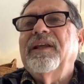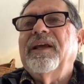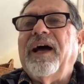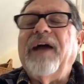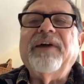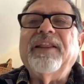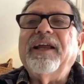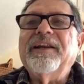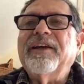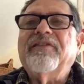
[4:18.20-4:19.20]
I've had
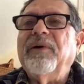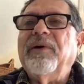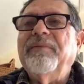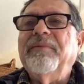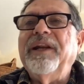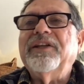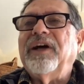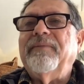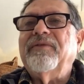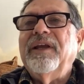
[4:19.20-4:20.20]
that experience many
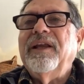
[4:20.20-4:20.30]
times.